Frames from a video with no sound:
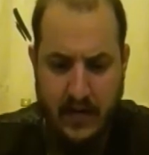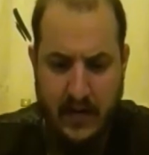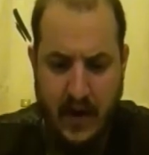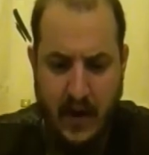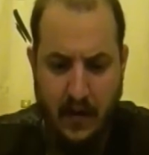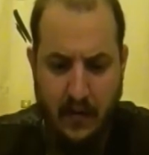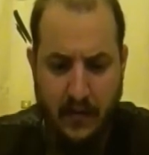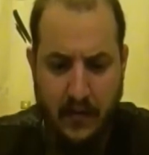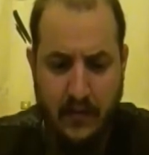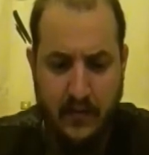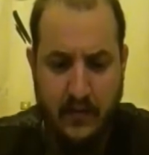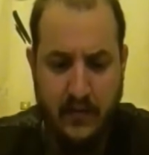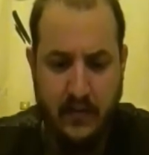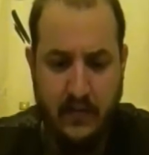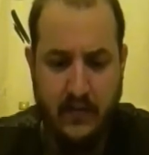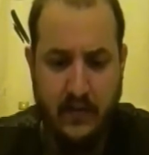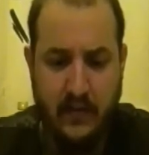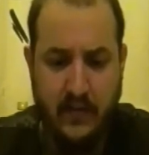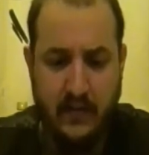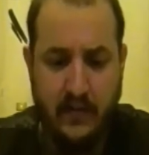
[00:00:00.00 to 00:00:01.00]
Now, this
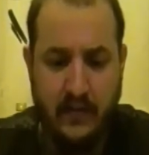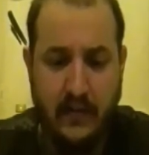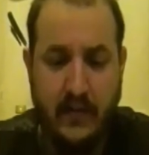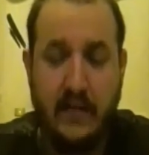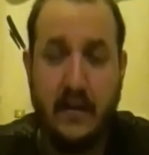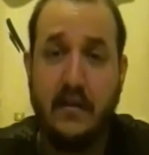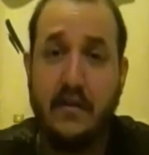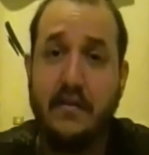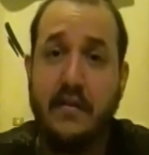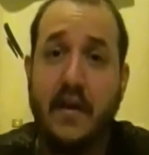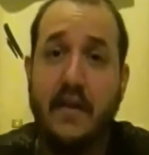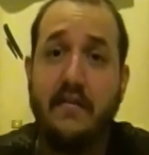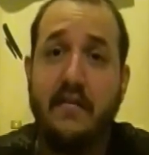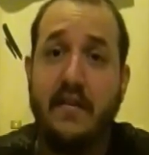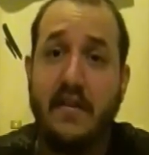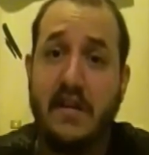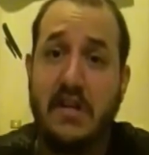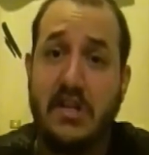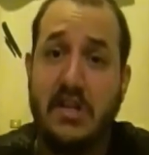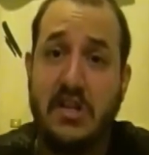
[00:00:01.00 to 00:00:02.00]
is the legal
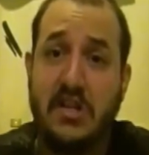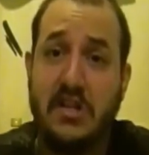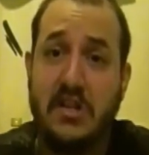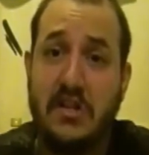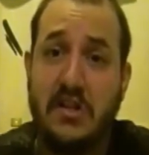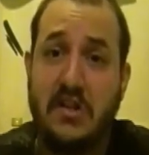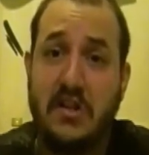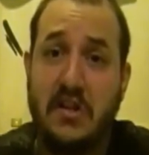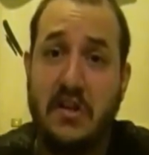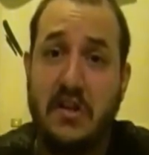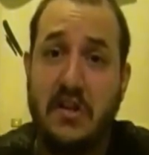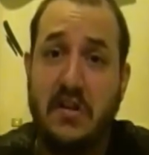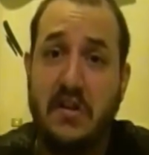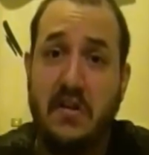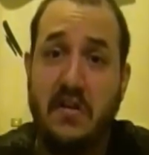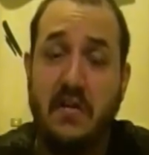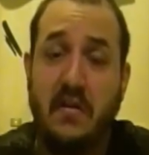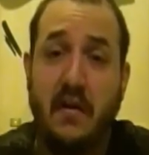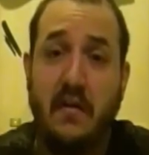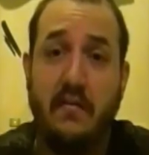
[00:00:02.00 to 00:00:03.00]
definition
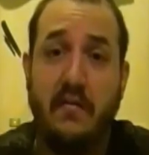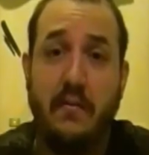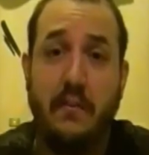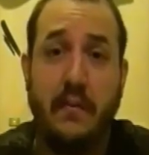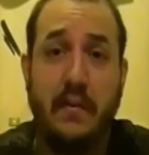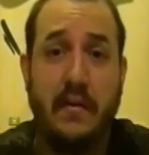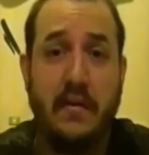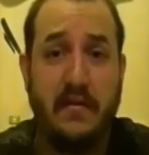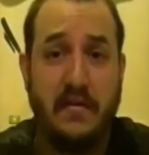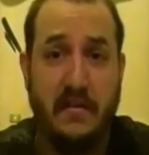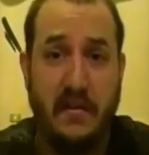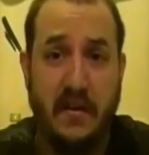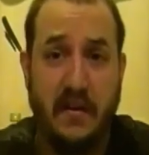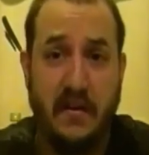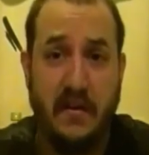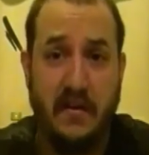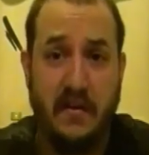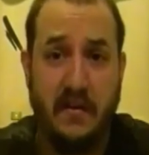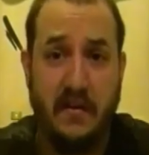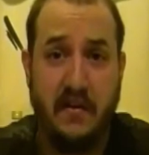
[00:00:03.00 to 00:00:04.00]
of the
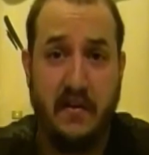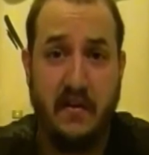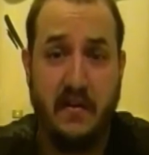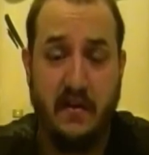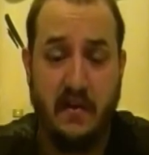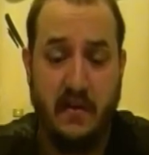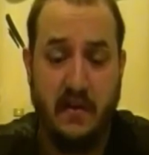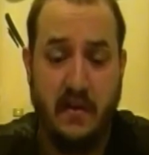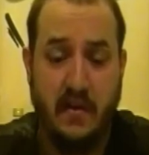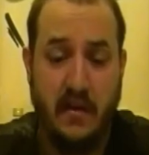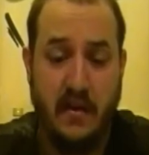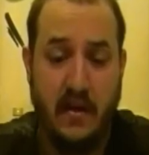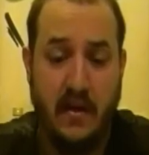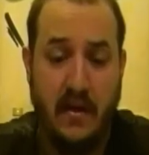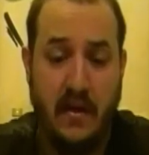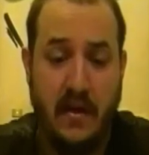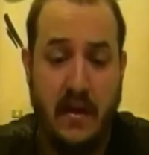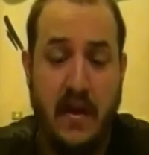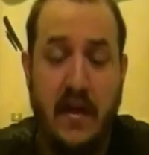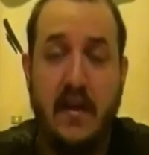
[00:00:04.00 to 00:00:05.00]
militia.
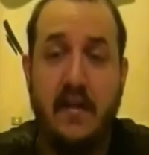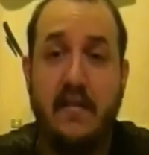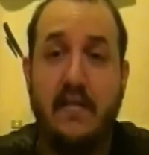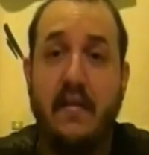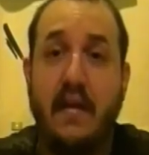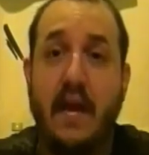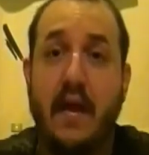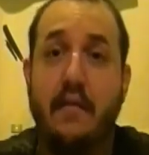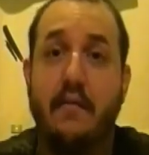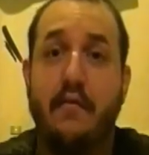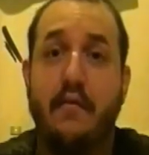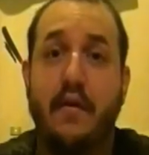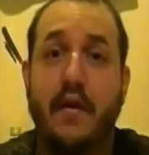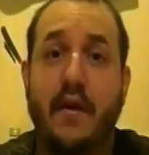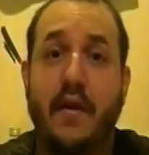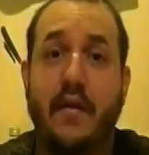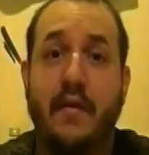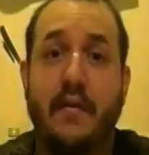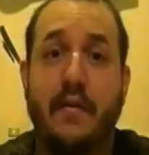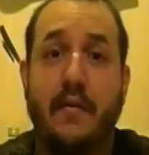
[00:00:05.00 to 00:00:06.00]
It is
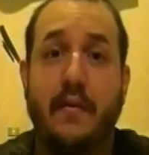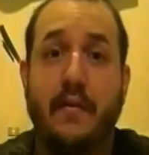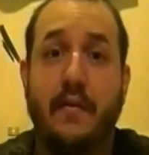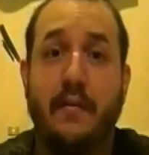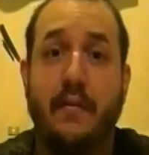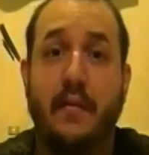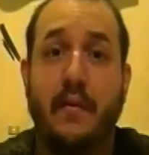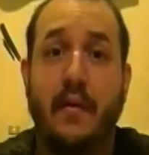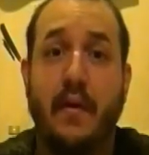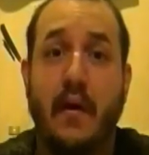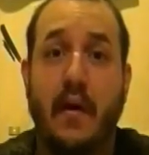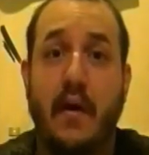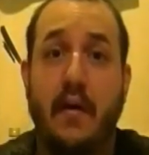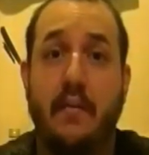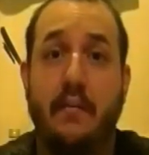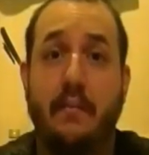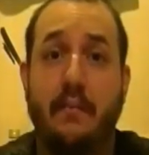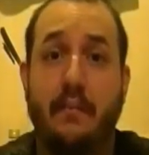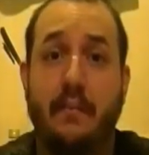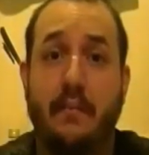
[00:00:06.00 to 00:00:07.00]
every
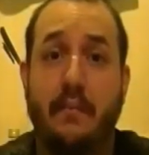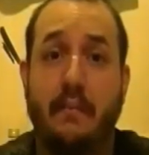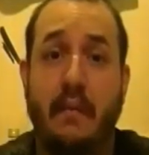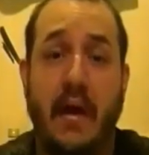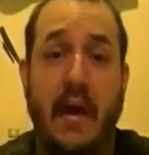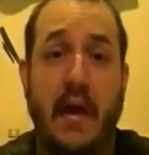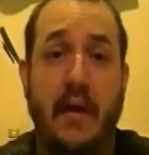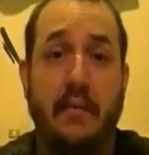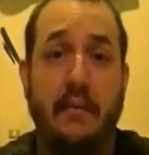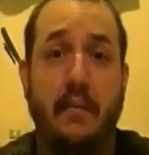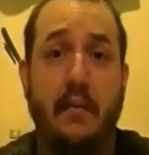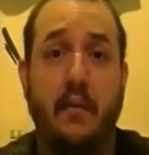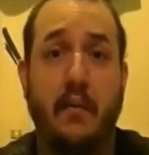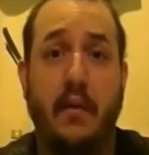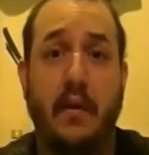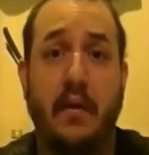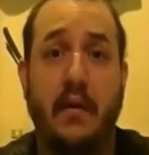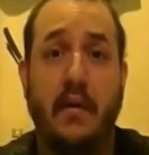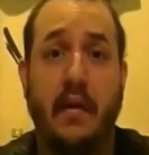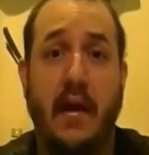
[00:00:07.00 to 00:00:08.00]
um, man
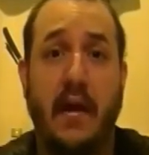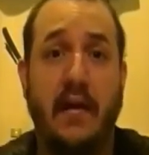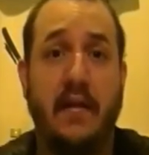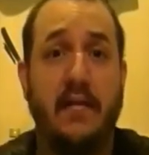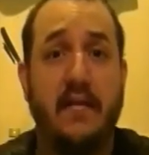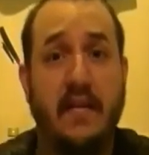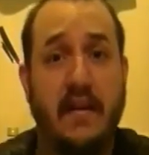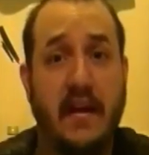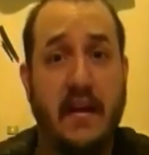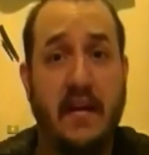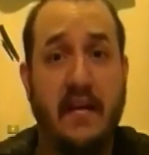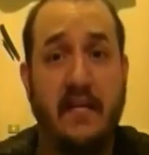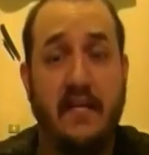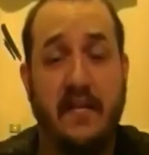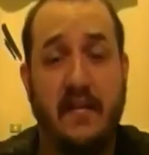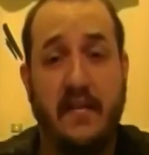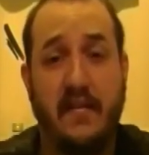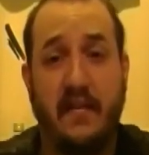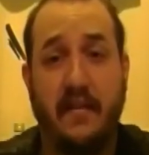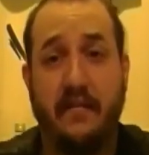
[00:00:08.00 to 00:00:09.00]
between 18 and
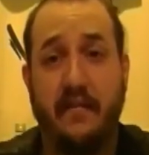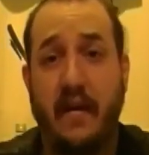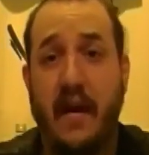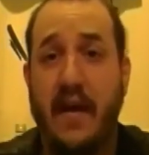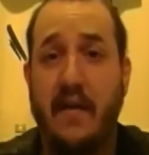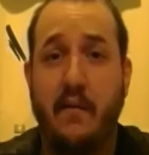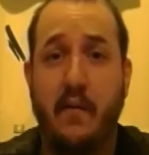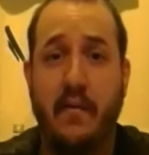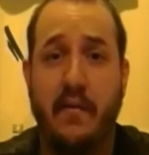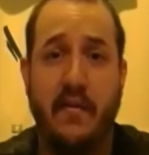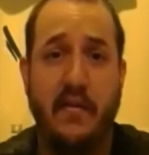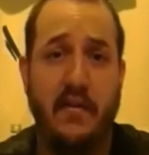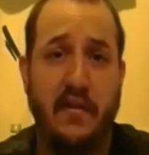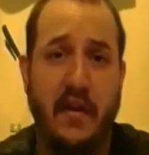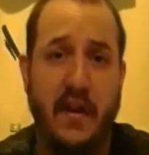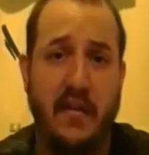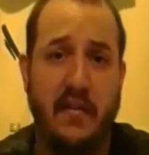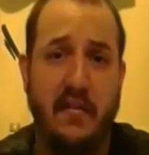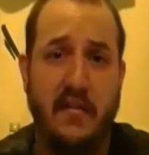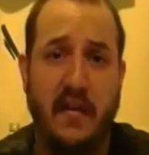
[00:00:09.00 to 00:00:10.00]
65 within the
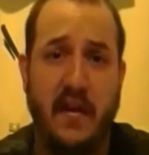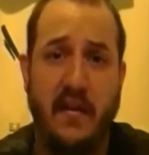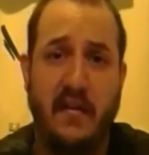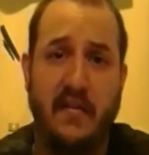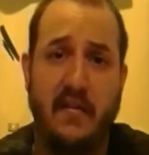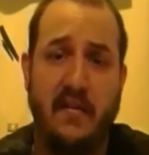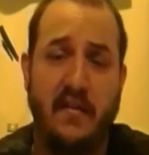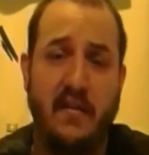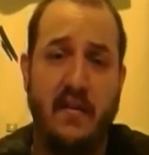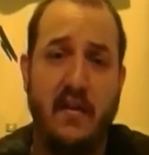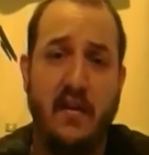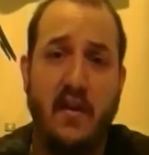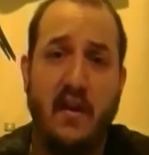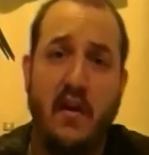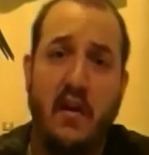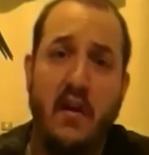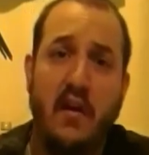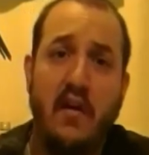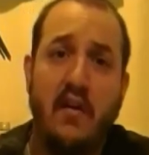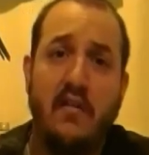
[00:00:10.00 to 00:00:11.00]
United States.
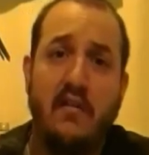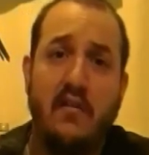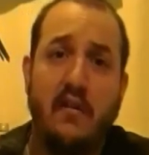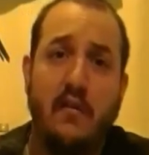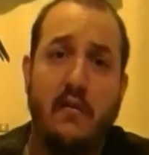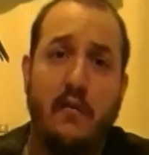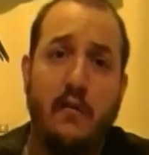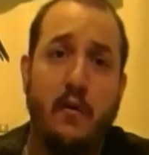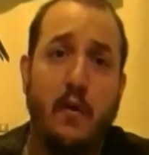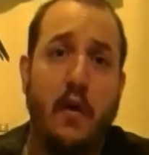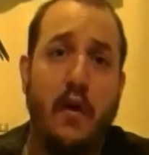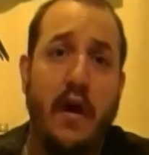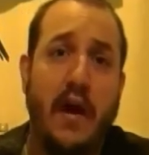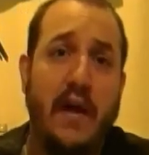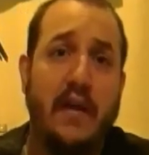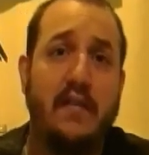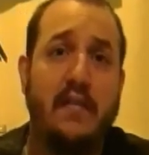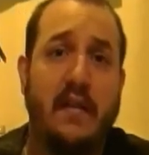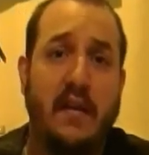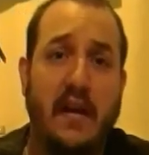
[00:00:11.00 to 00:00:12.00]
So if you are
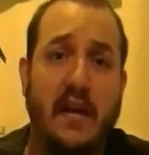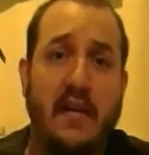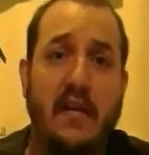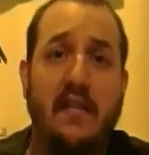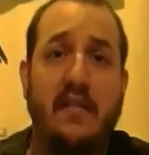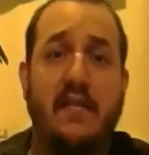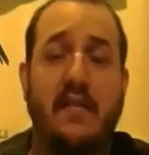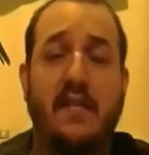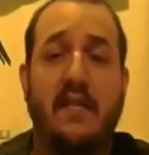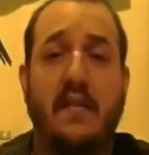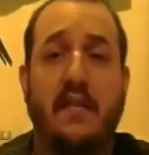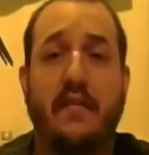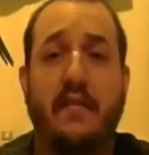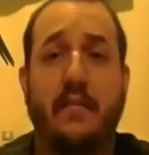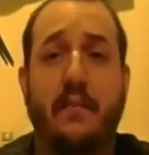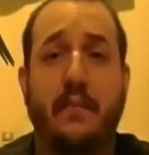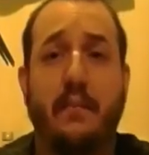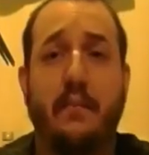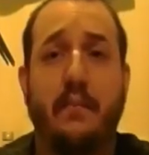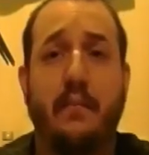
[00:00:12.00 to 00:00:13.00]
18 and 60
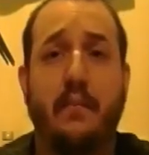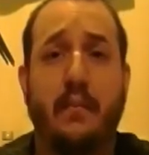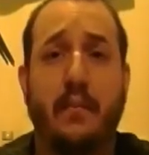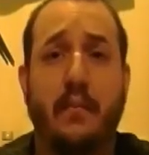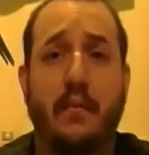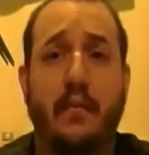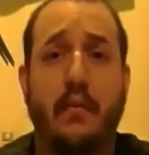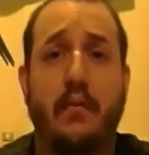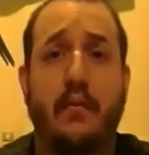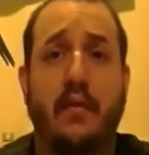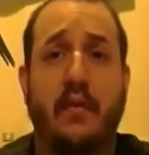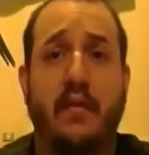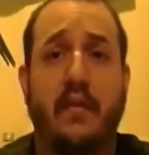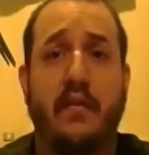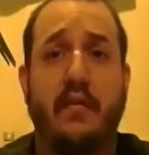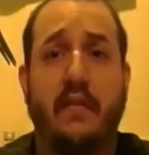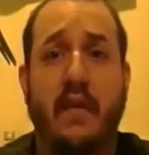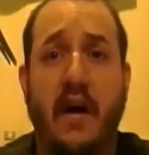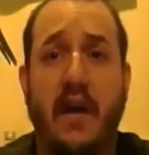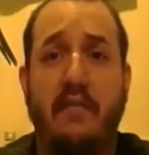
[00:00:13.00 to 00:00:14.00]
through
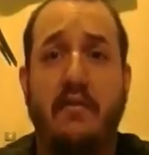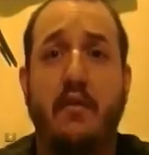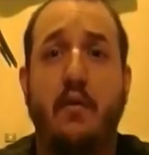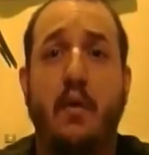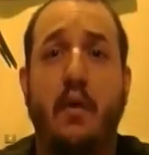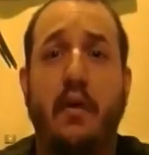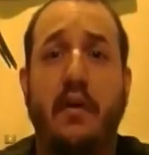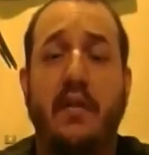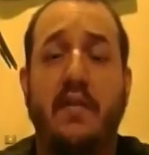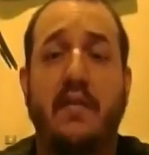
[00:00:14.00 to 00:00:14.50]
65, you are